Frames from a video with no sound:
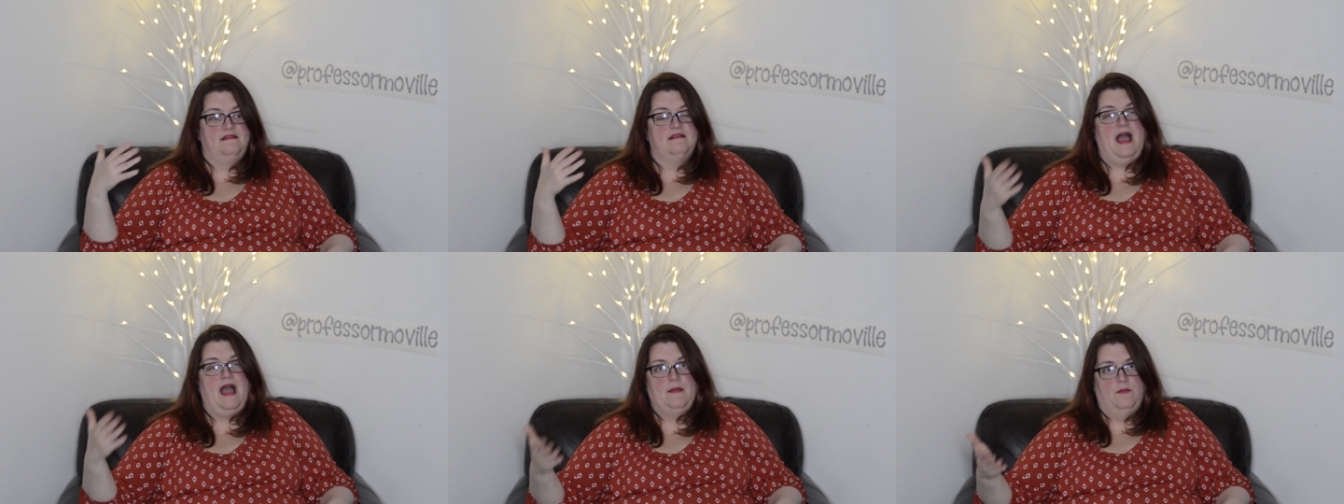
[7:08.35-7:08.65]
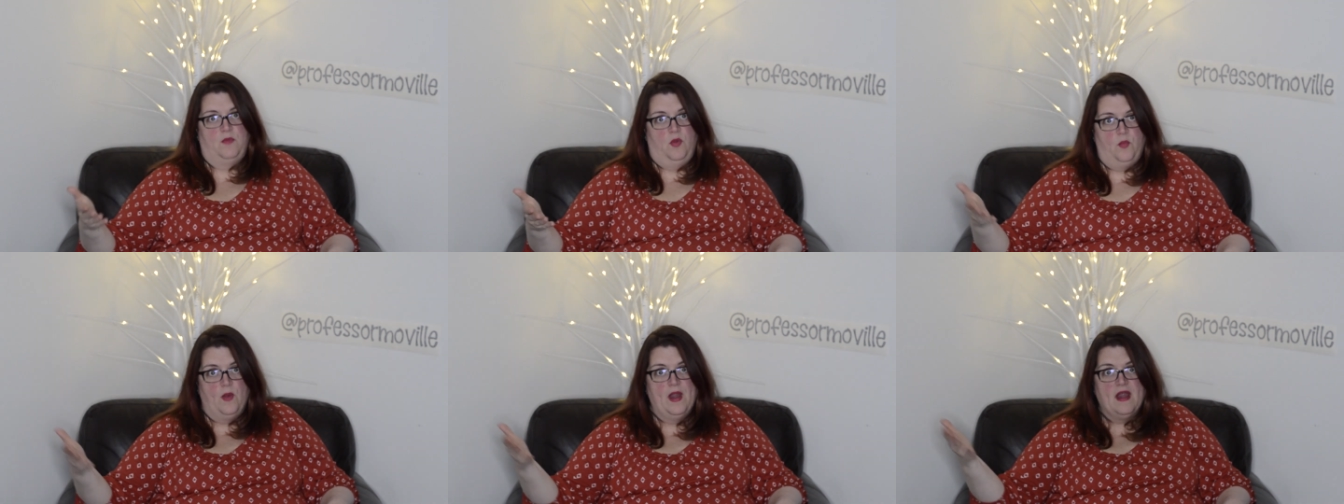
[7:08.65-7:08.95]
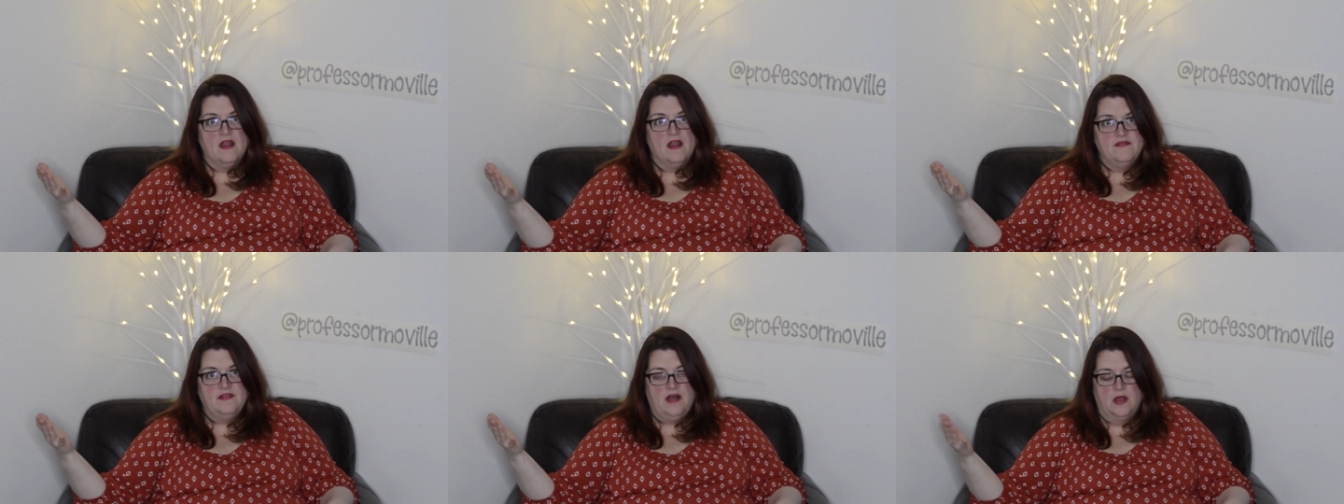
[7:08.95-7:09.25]
I'm
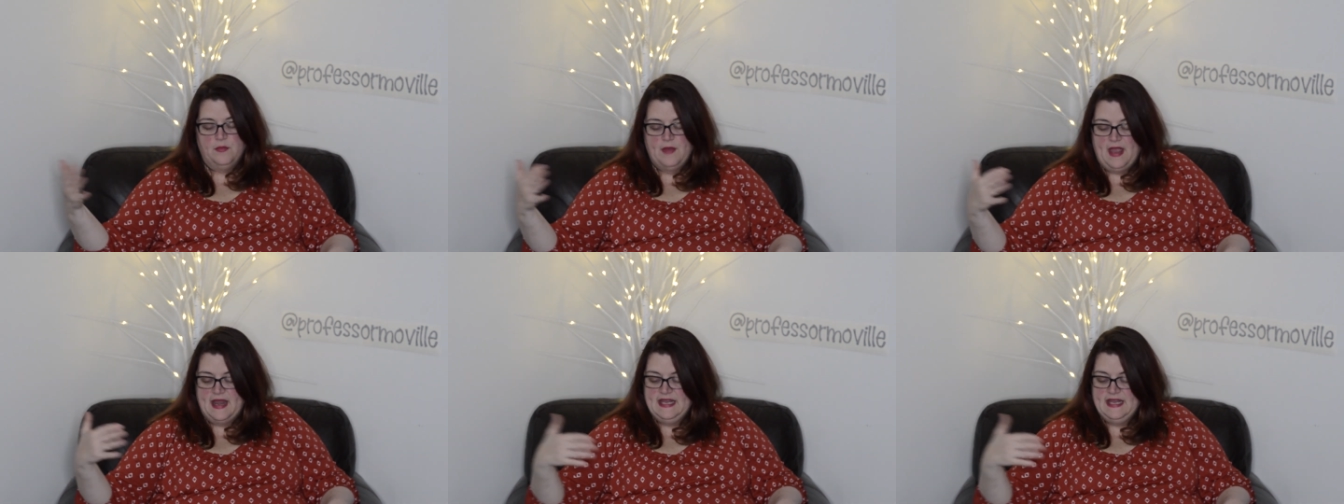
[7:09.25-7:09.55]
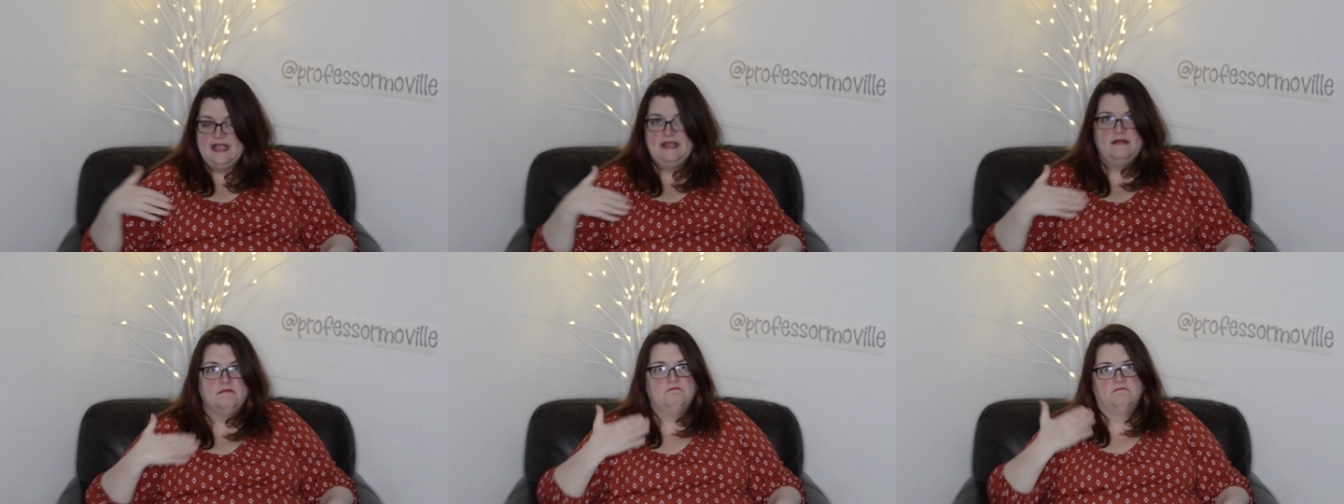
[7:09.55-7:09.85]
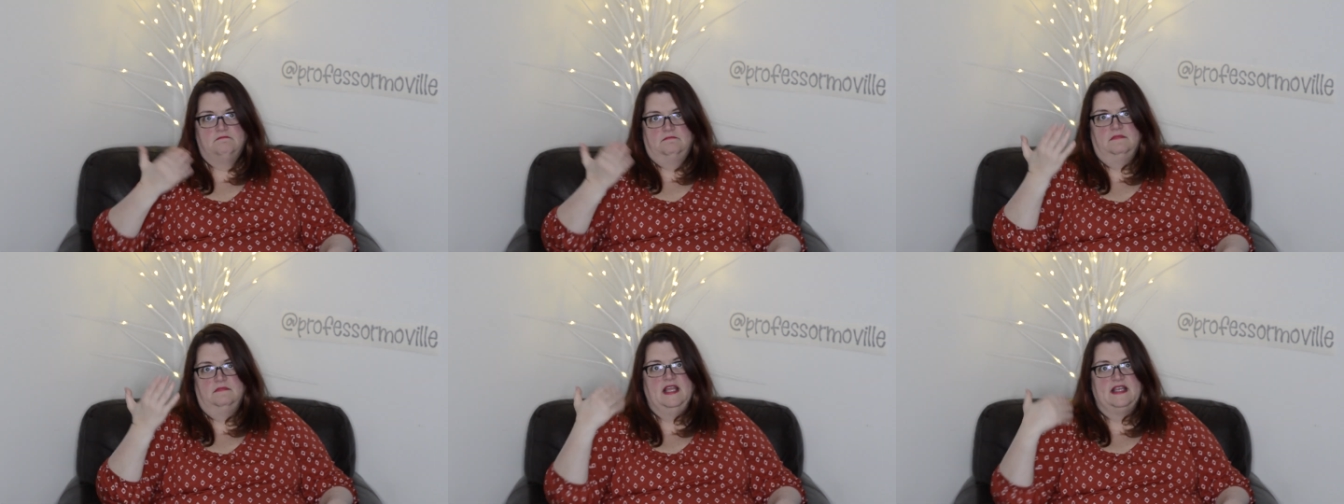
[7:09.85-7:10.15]
aware of already,
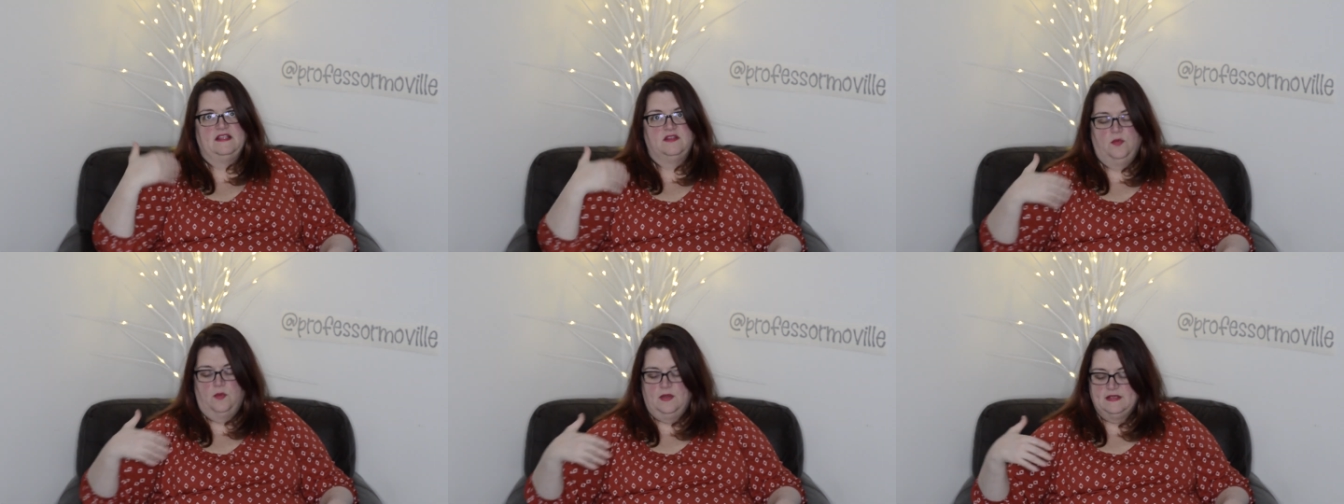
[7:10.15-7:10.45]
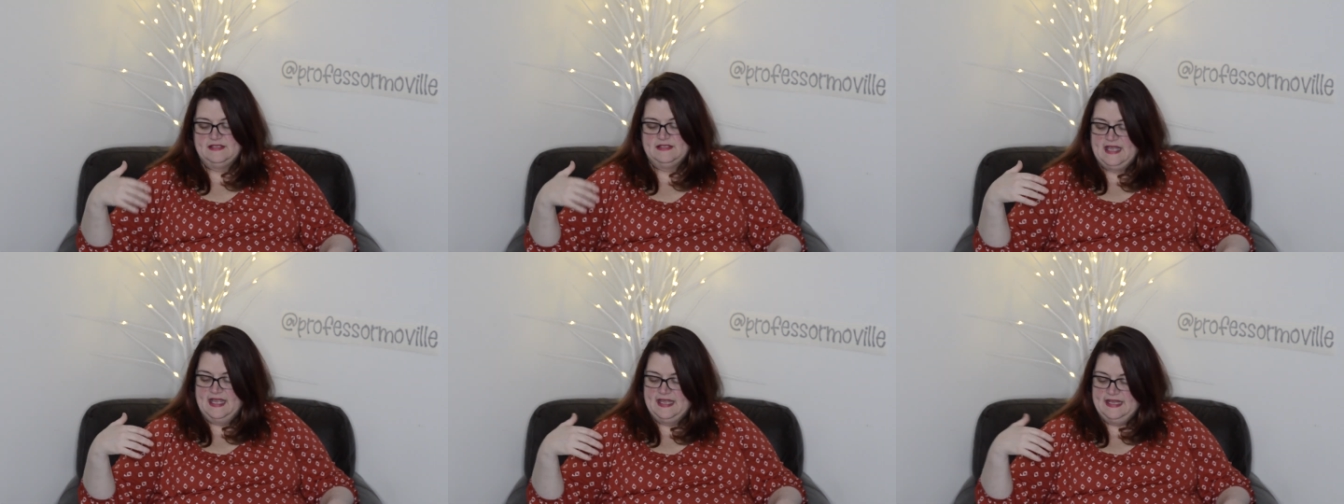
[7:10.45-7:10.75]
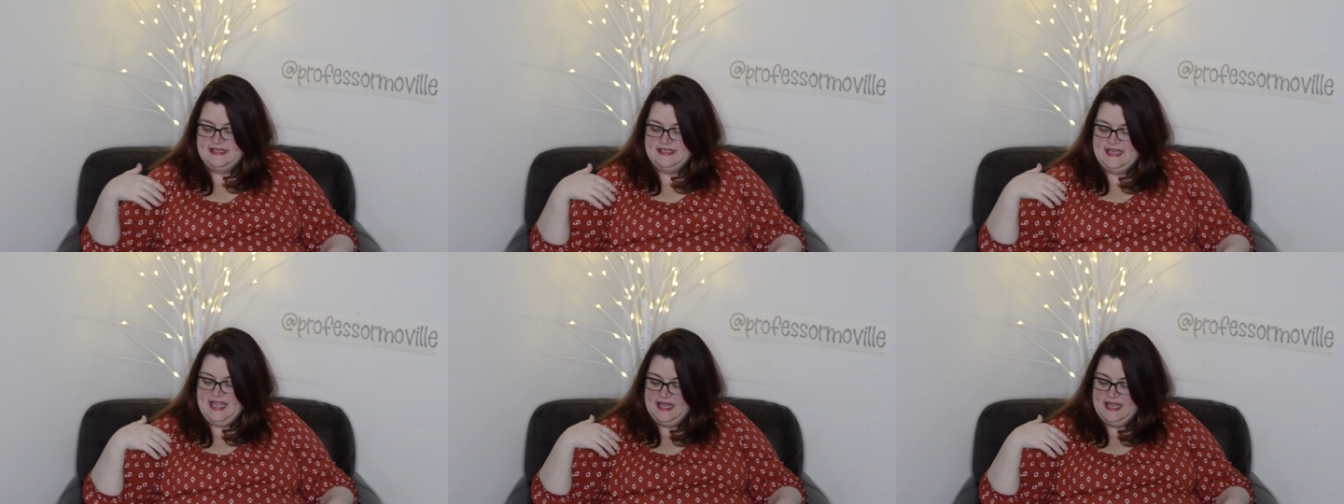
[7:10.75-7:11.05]
like the ones I
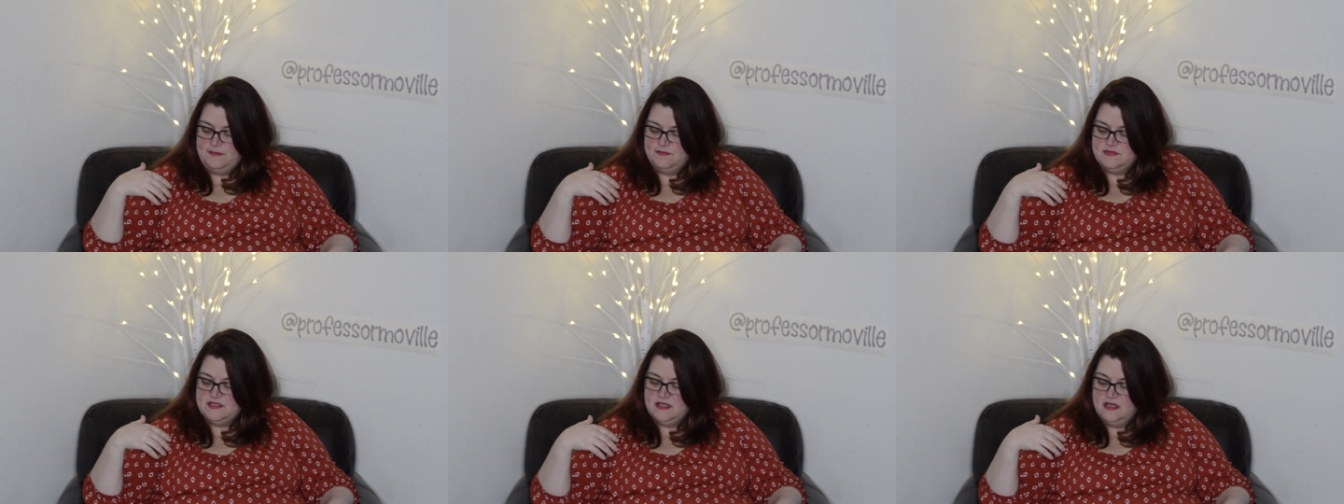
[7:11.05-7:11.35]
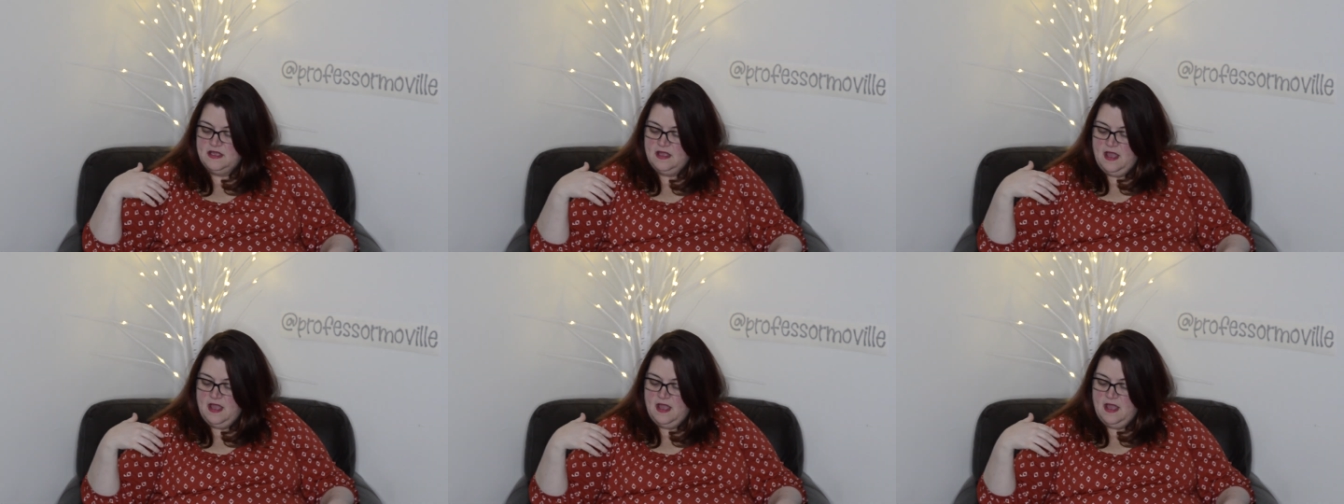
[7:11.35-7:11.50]
had named.